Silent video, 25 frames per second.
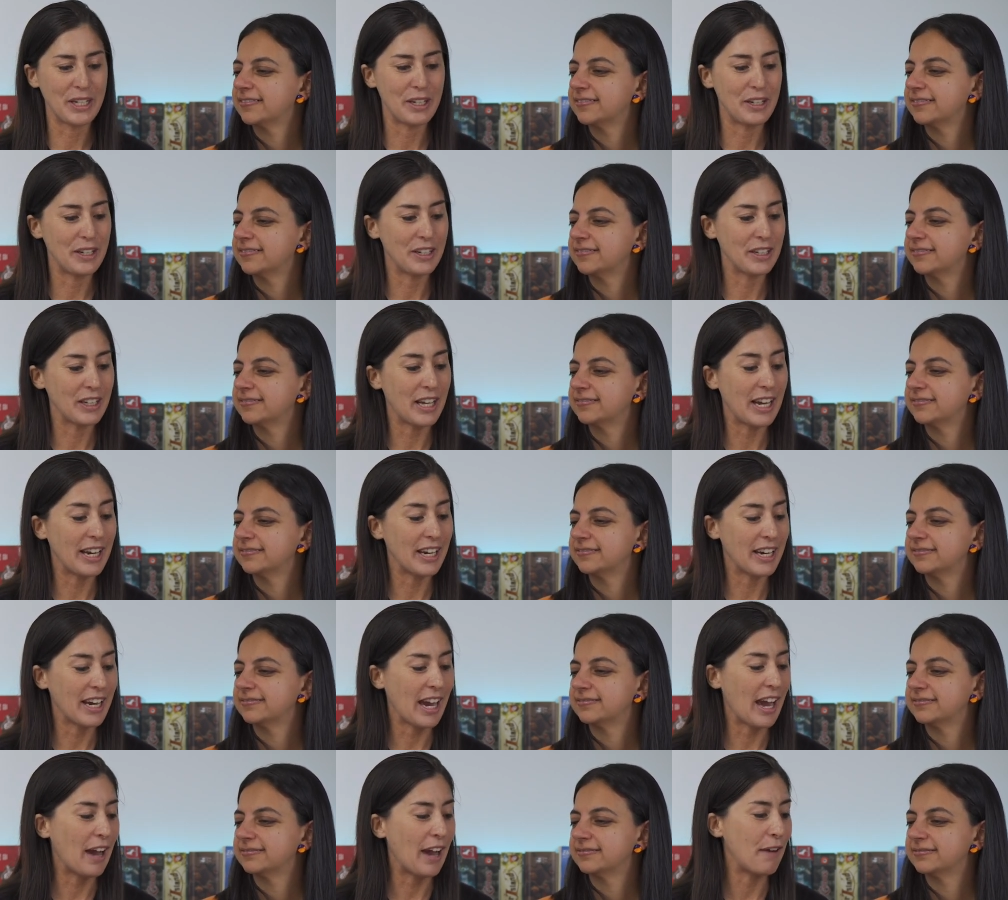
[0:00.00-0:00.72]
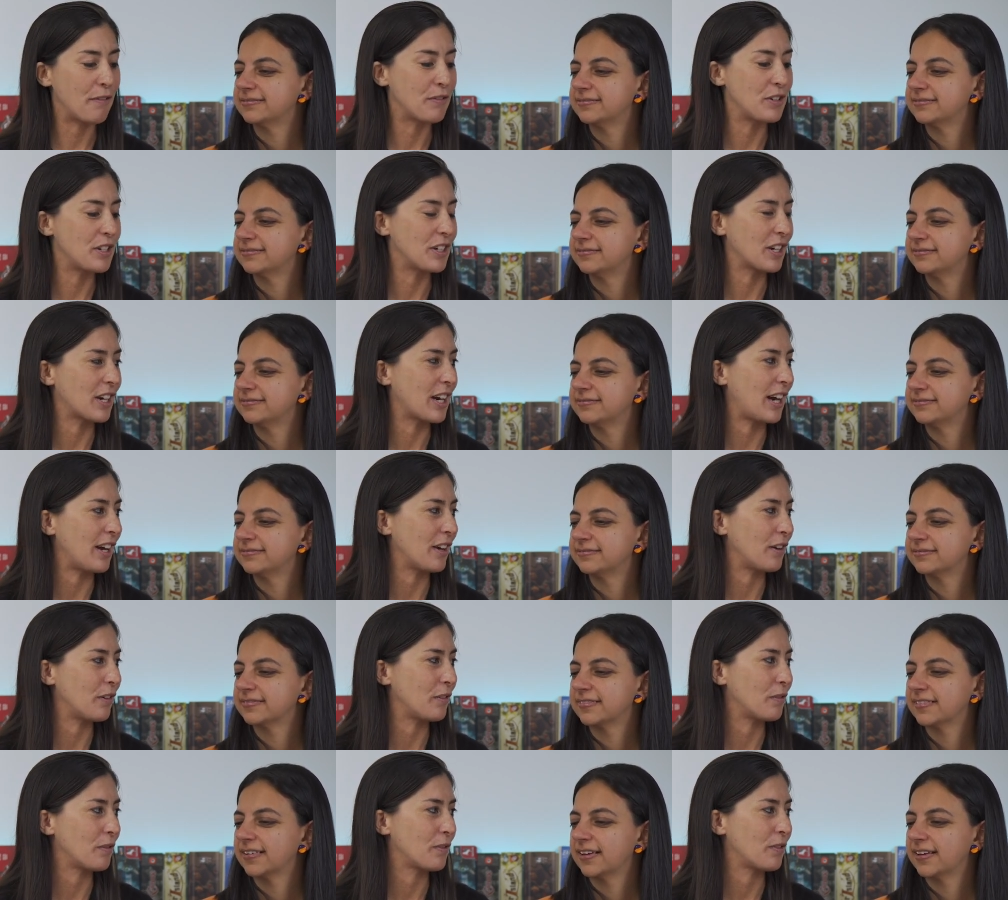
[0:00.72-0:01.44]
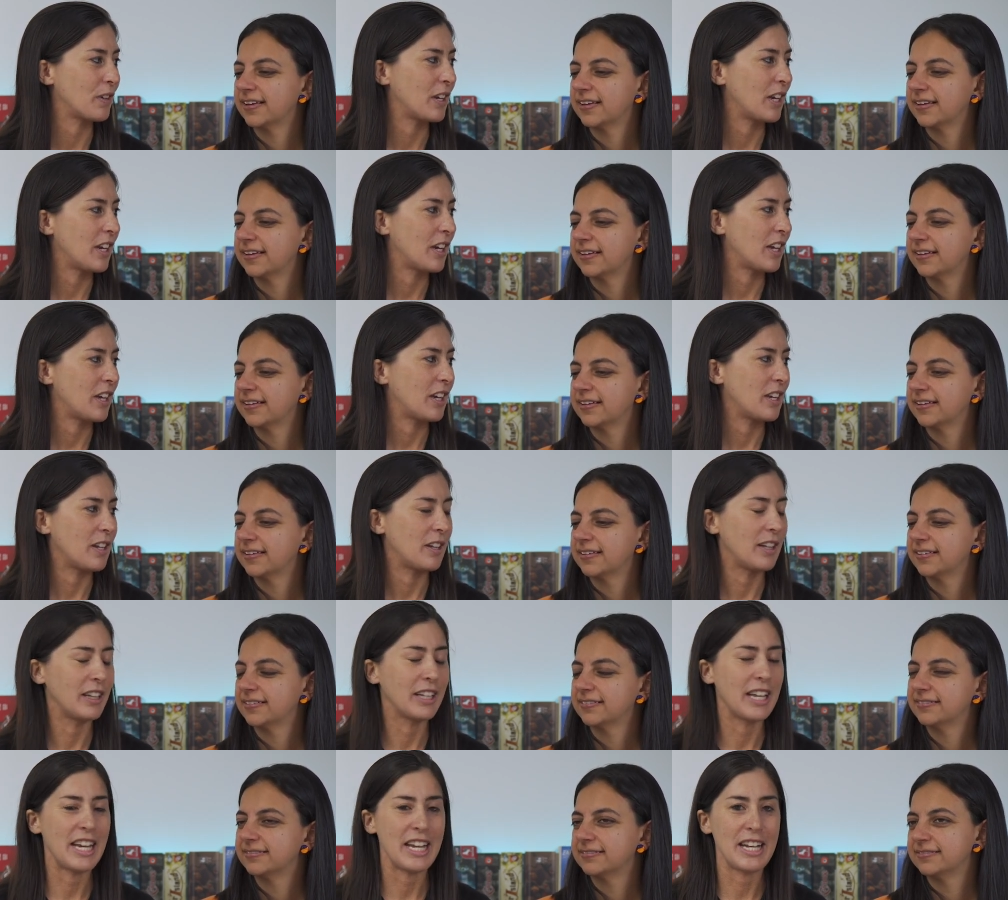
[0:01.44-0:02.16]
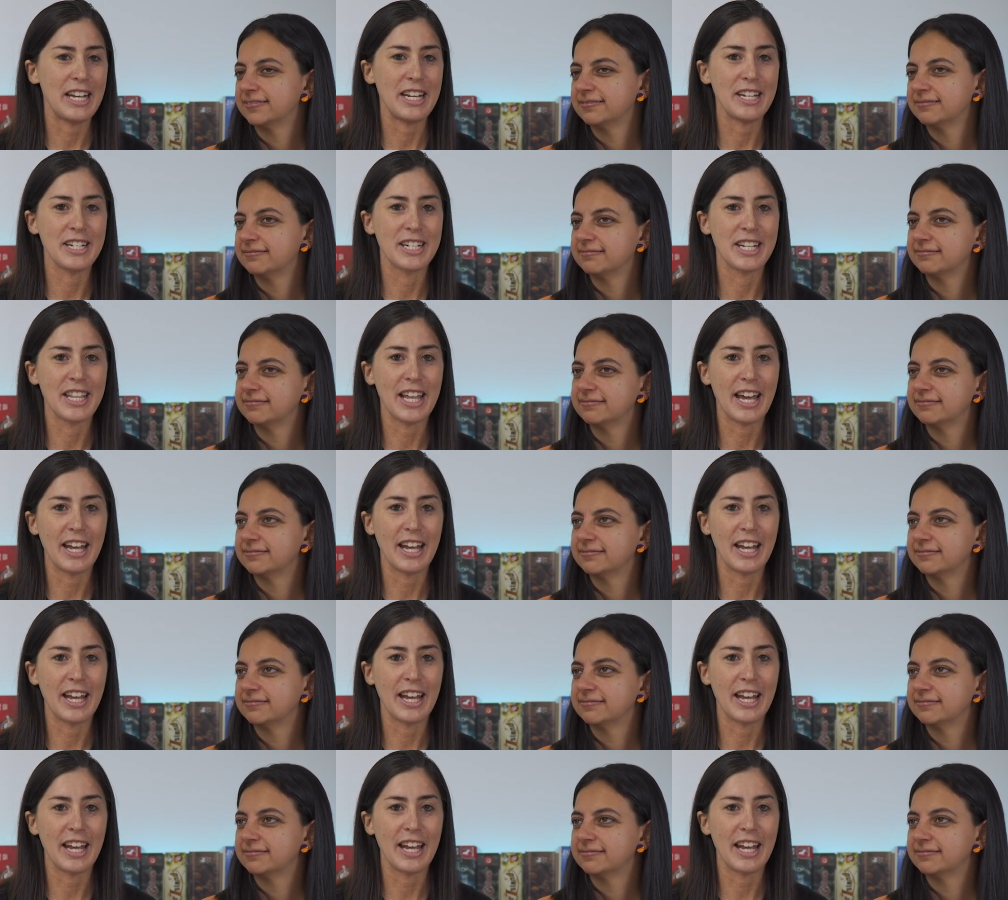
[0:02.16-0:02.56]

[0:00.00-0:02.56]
Speaker 1: you like have to kind of lead into